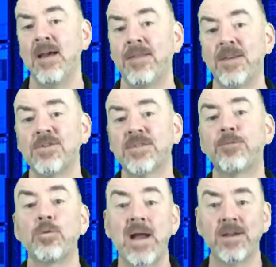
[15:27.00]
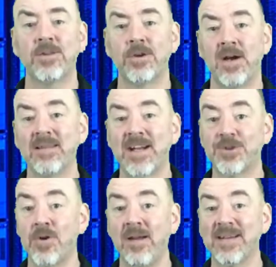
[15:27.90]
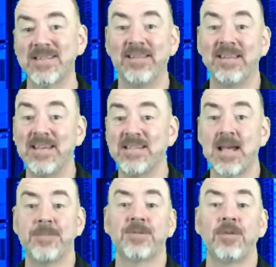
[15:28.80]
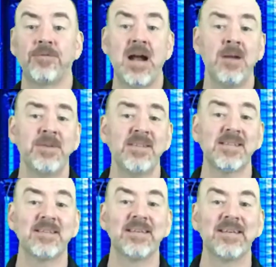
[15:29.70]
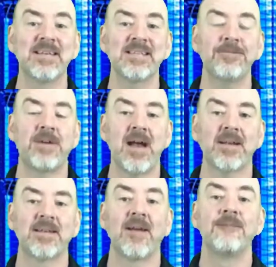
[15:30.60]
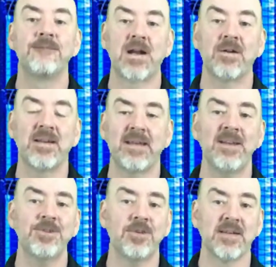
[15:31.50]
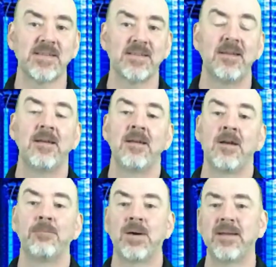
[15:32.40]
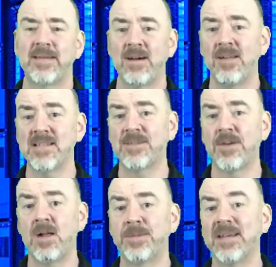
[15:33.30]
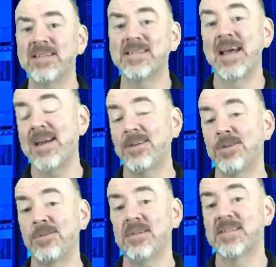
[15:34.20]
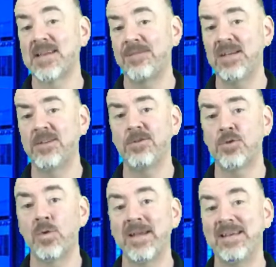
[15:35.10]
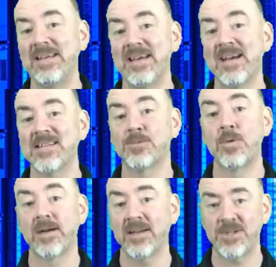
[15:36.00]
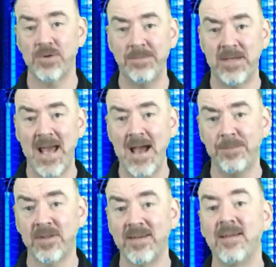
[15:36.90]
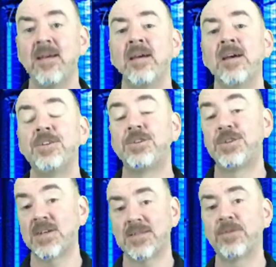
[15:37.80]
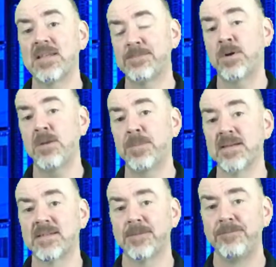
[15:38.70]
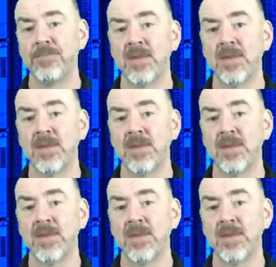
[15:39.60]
The use of regular electronics in these types of environments is in fact very dangerous. But Dell has developed its Latitude 7220EX Rugged Extreme tablet just for this purpose.